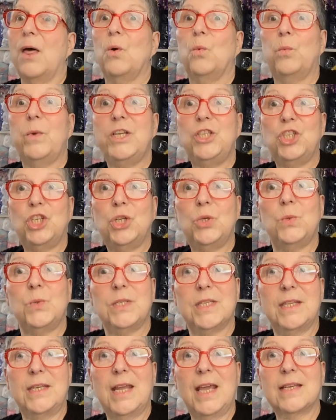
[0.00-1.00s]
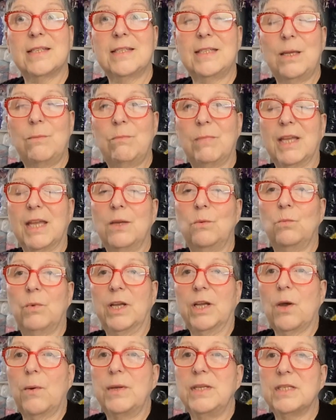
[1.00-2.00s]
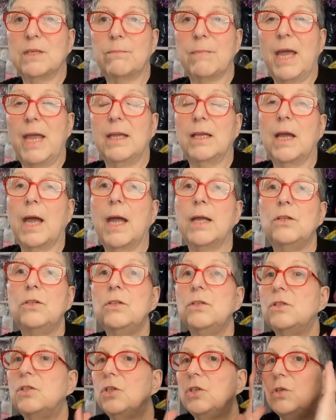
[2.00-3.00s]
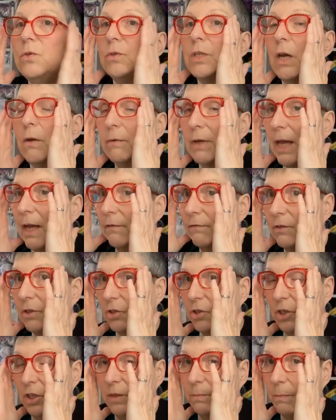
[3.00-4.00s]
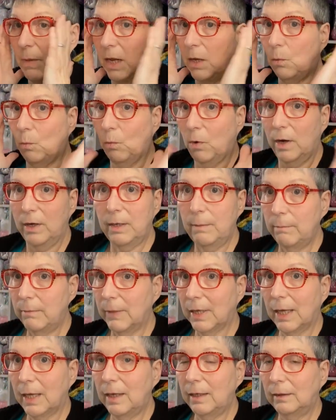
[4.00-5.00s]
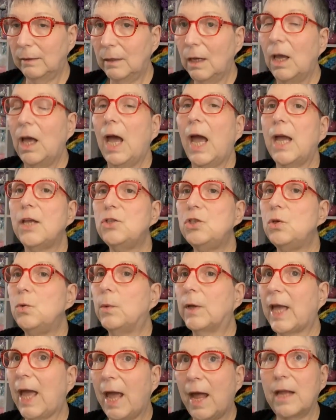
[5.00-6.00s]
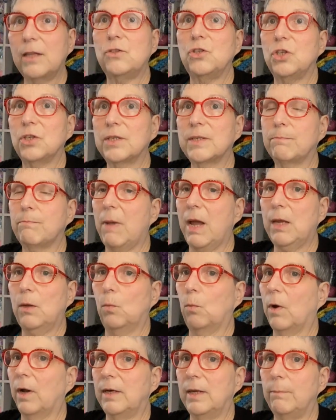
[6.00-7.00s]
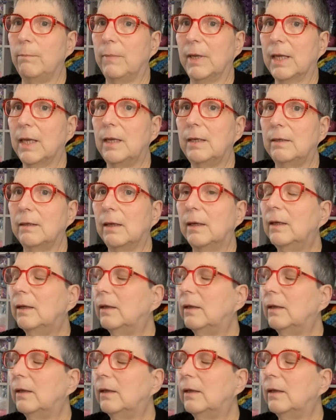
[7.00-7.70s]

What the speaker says: we choose the next Impkin we're going to make. And you don't have to just make one Impkin, and you can just make one Impkin,